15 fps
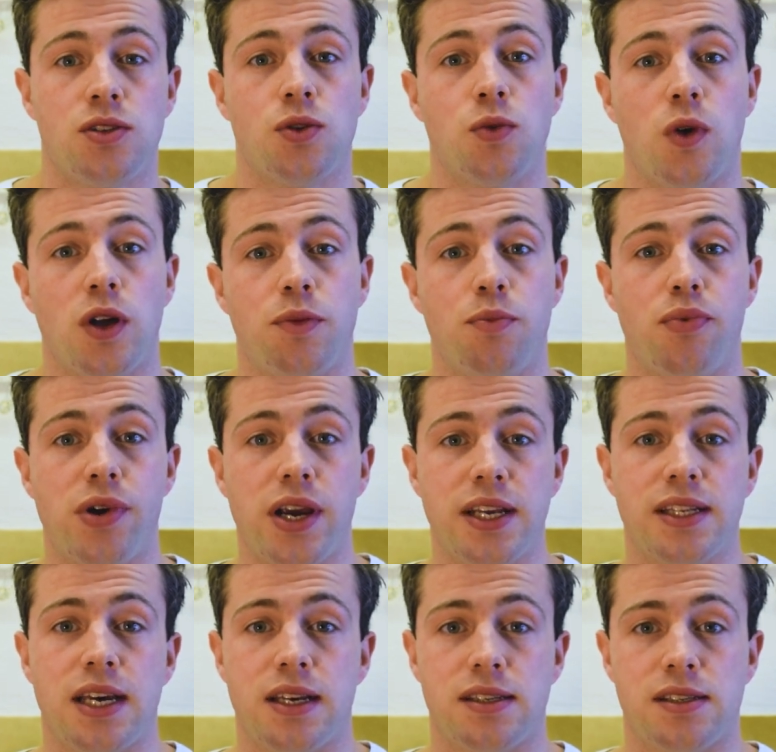to what
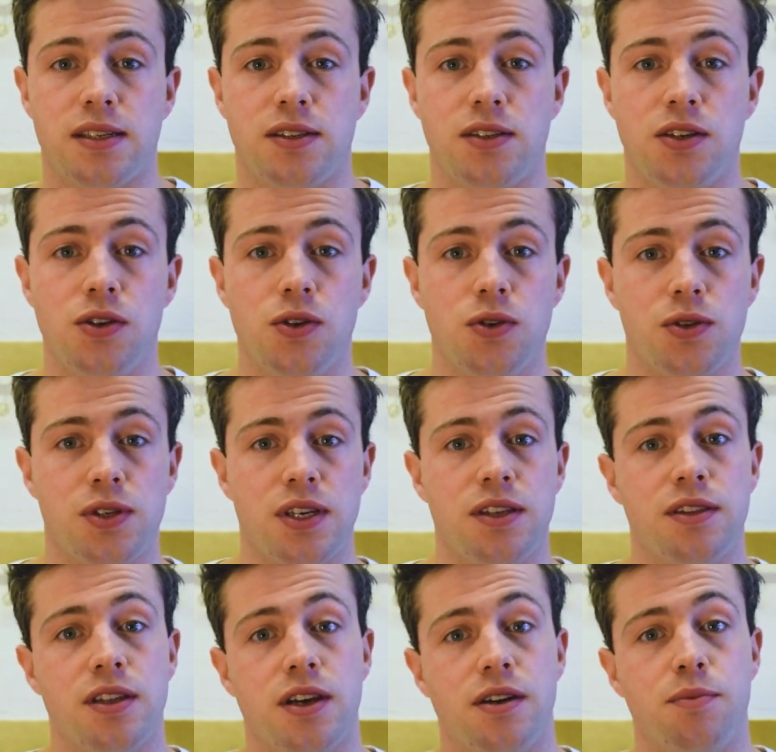breakdancers use
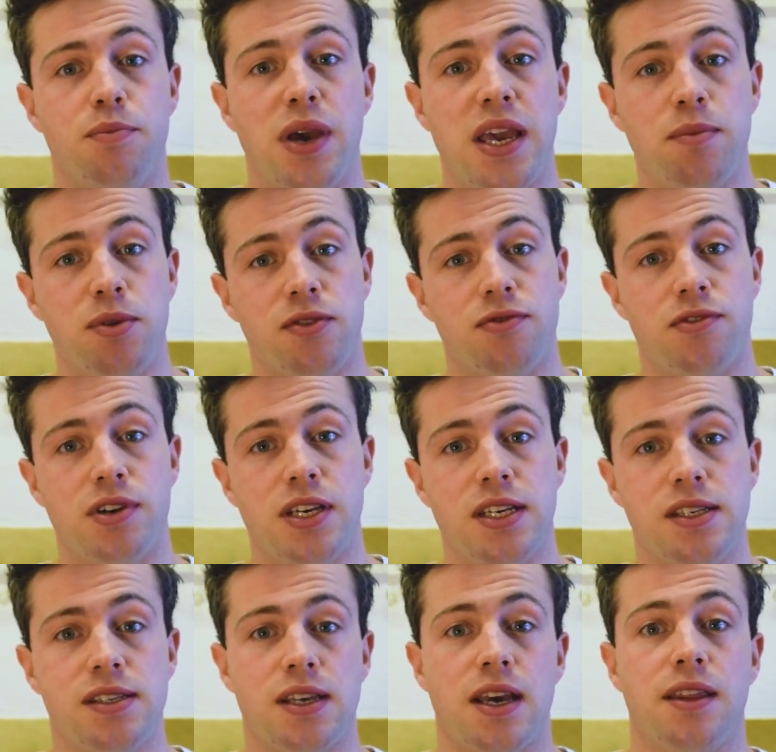in their baby
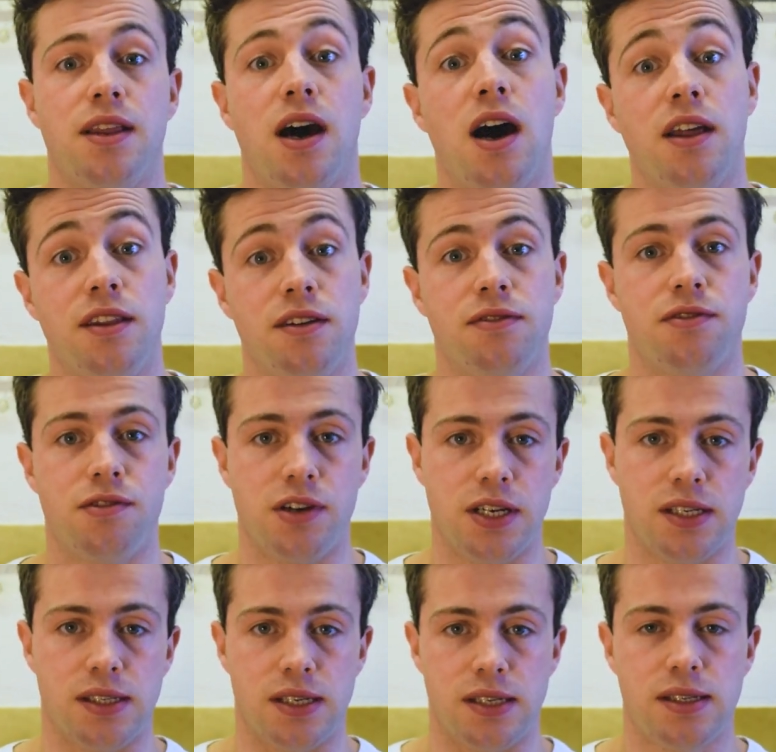freeze and other
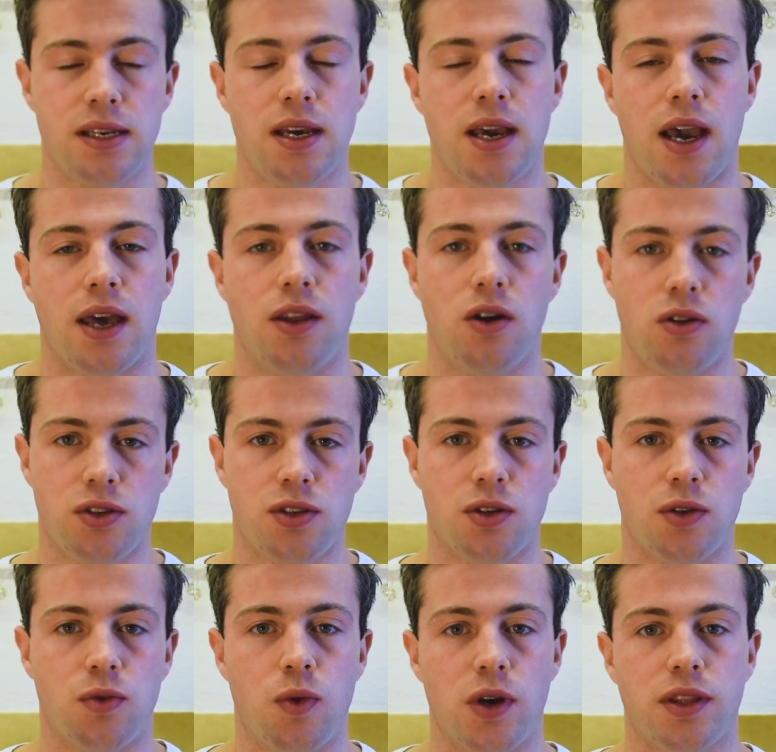freezes, and
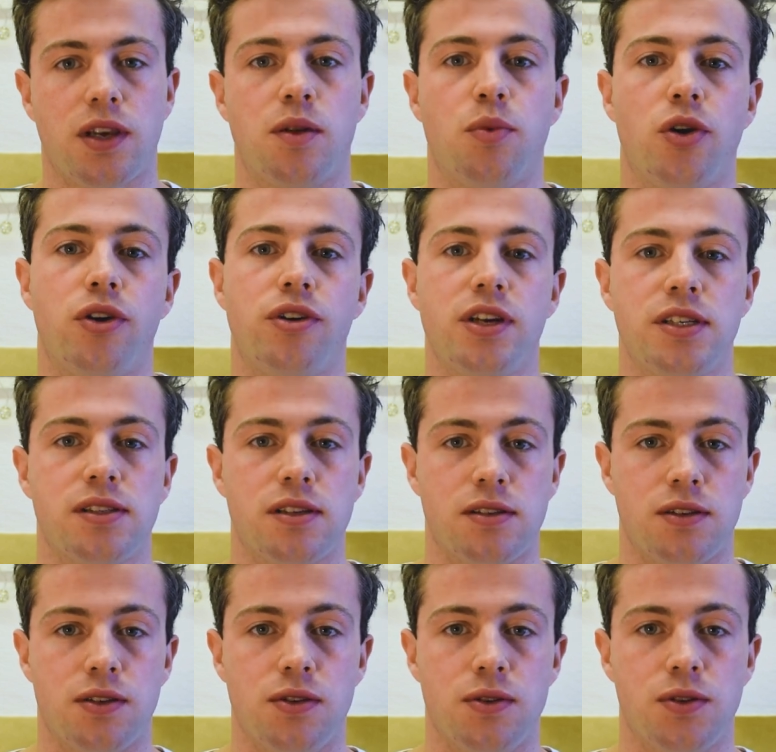also what
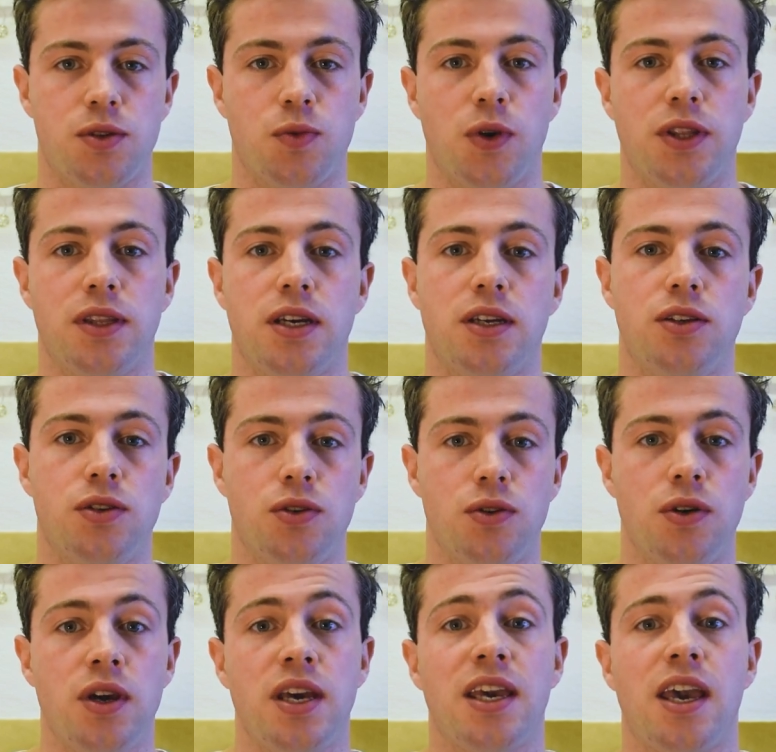capoeiristas use when they
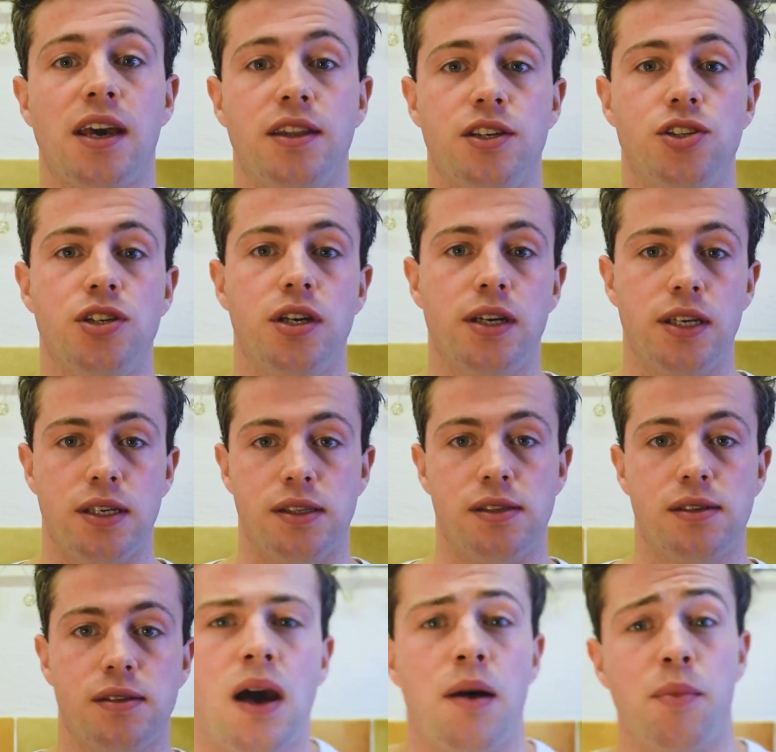do
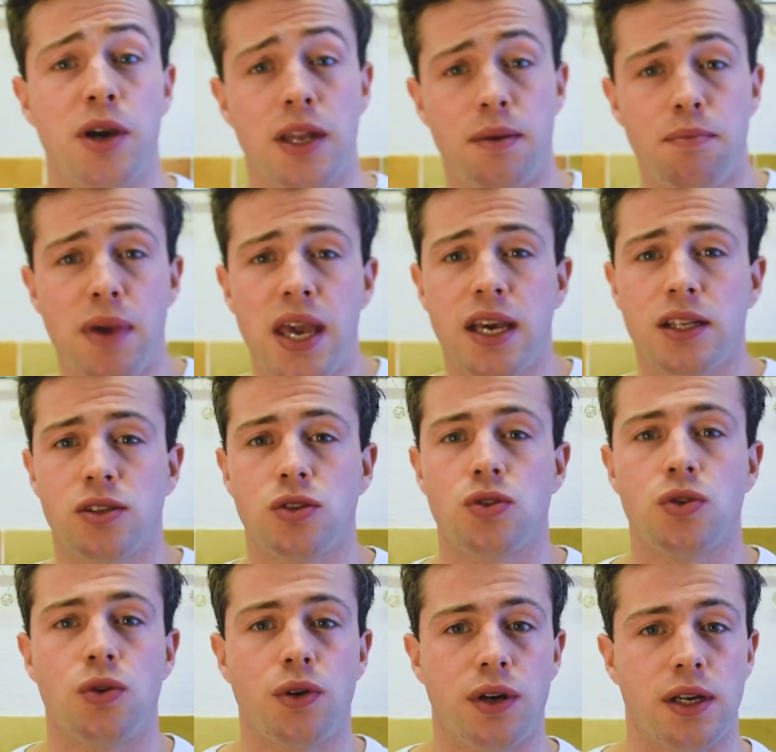kedejihins. I'm gonna make a
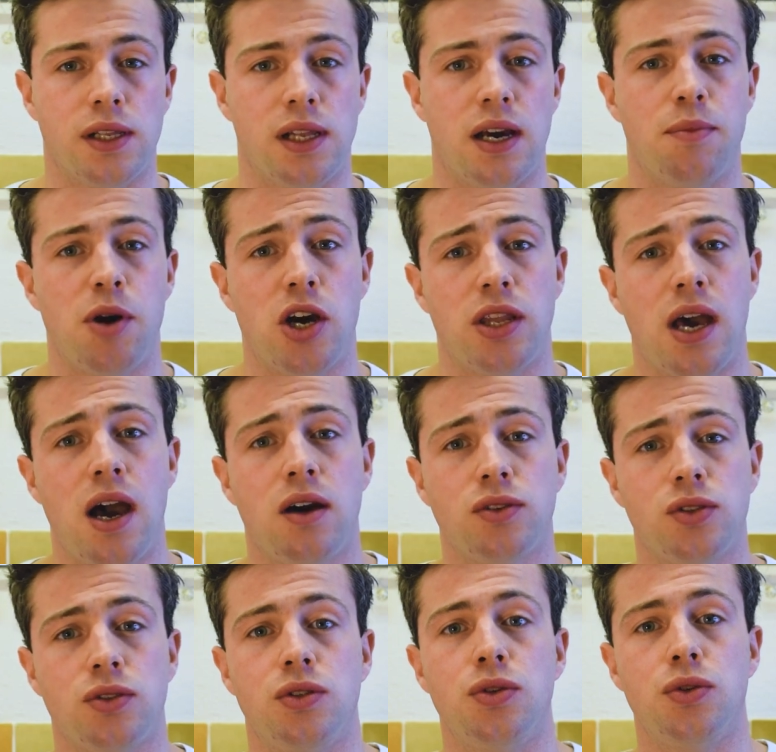tutorial about how
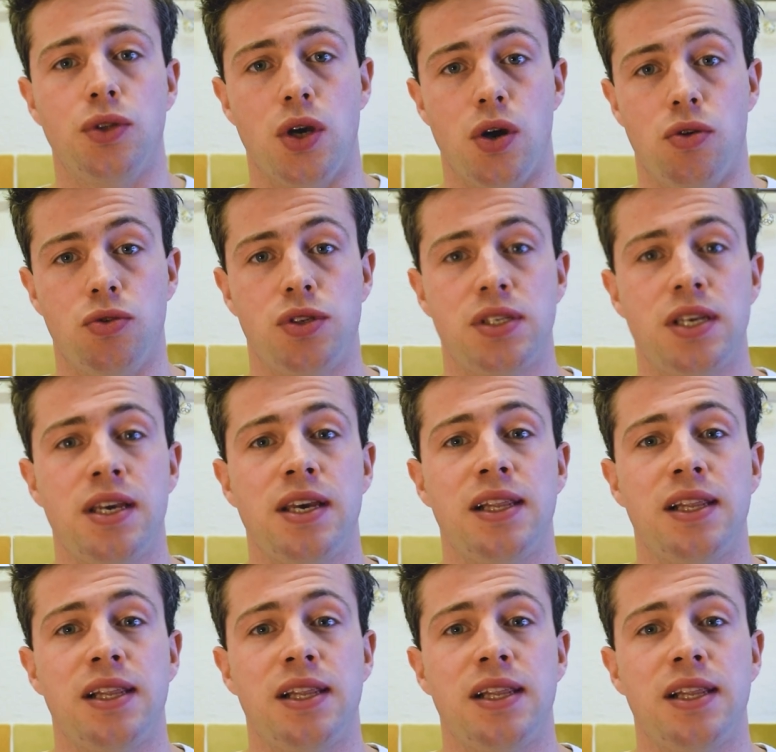to do those